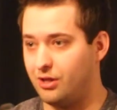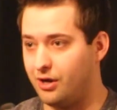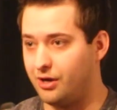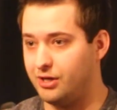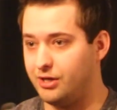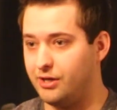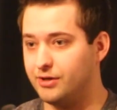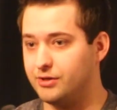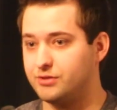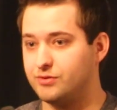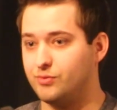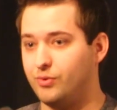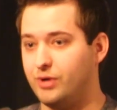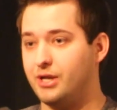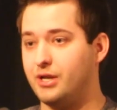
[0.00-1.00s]
along in
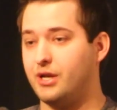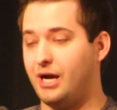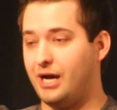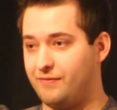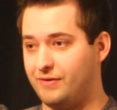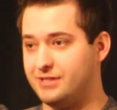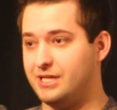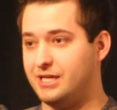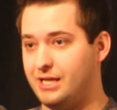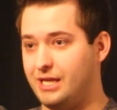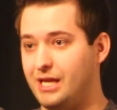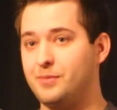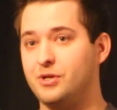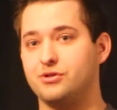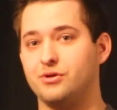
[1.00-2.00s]
years when God visited
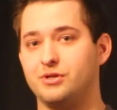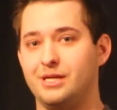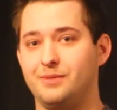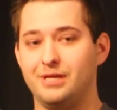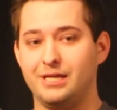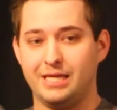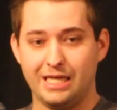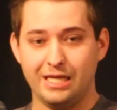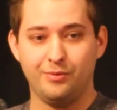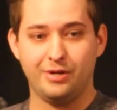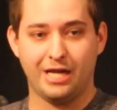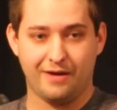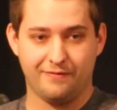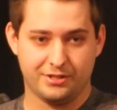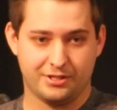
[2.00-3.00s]
him and told him that he
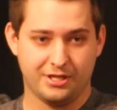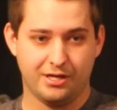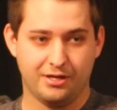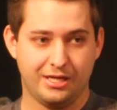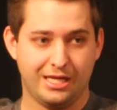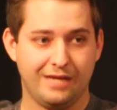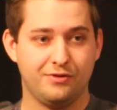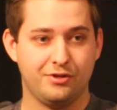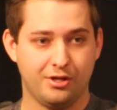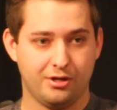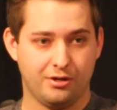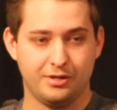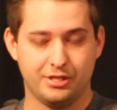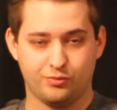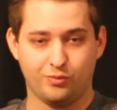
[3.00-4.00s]
would have a son, even
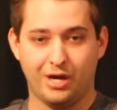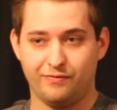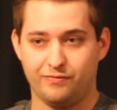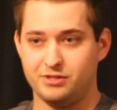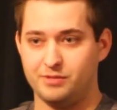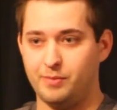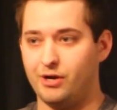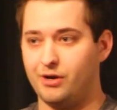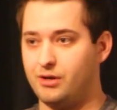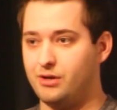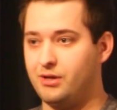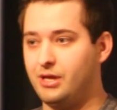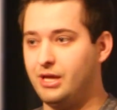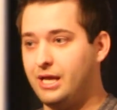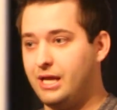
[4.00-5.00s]
though his wife was
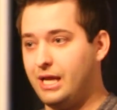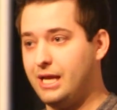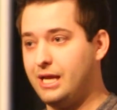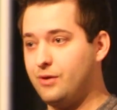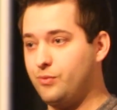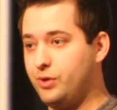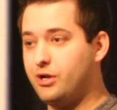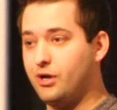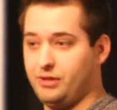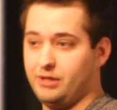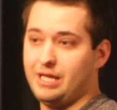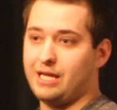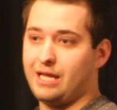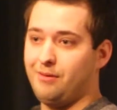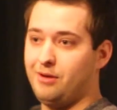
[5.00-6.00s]
barren. And we know
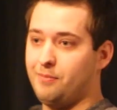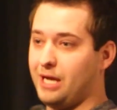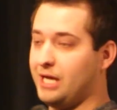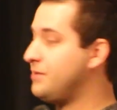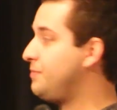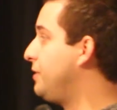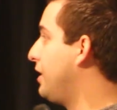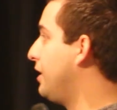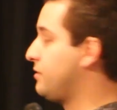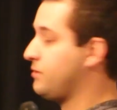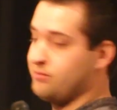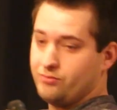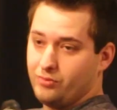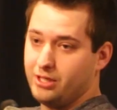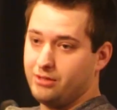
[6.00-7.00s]
that came to pass
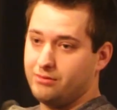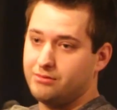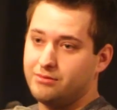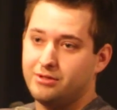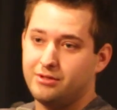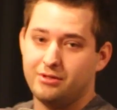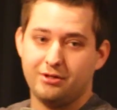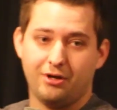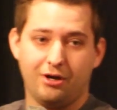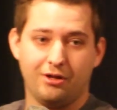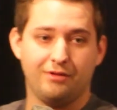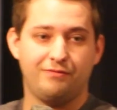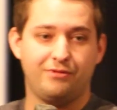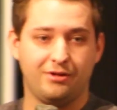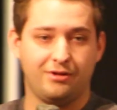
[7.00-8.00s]
because, well,
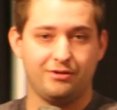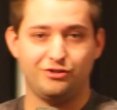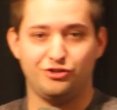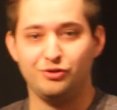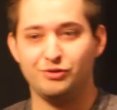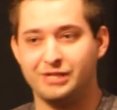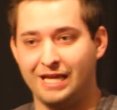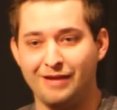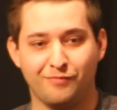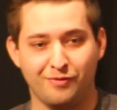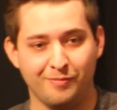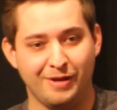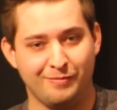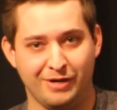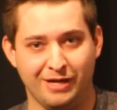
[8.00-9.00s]
all of the Jews came
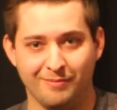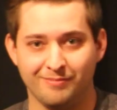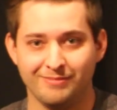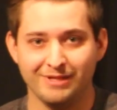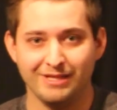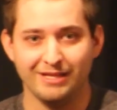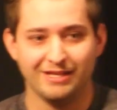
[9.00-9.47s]
from Abraham.